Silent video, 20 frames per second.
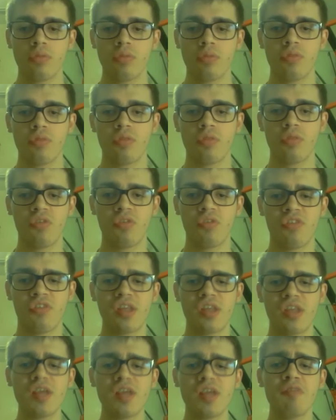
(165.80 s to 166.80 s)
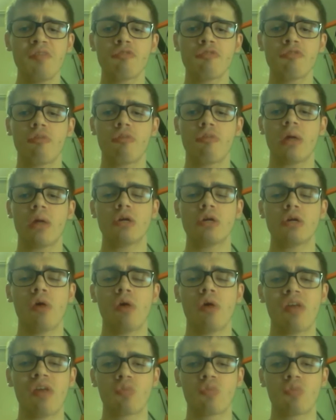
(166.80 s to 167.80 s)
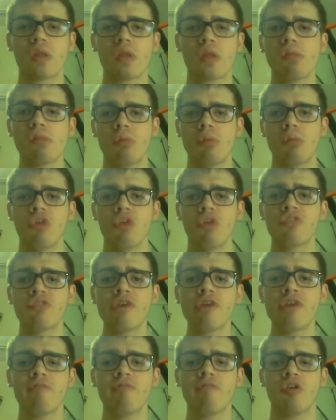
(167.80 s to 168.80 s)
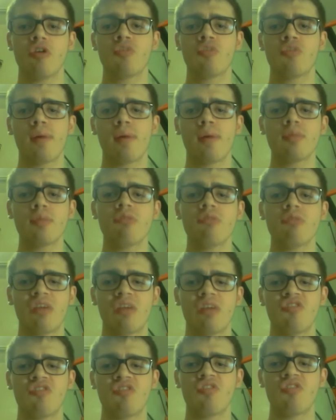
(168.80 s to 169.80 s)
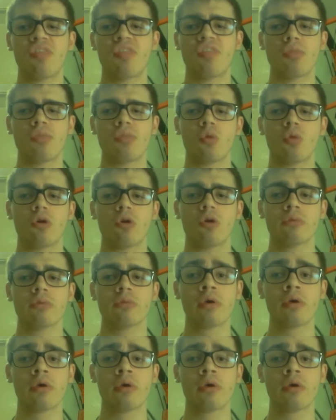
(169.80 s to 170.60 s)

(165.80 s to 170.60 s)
The city of Toronto has one of the most diverse populations in the world.